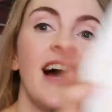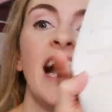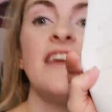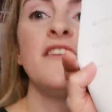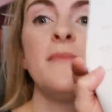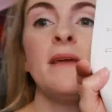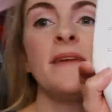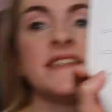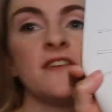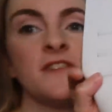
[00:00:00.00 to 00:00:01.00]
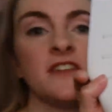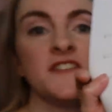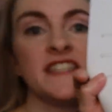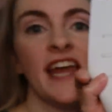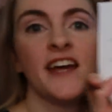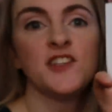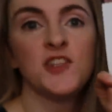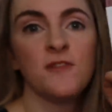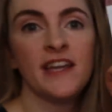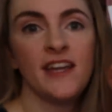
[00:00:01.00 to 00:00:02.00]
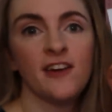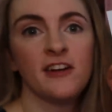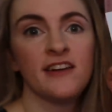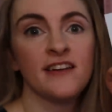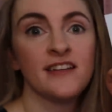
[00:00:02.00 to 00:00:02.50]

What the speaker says: I even made myself a little sketch right here.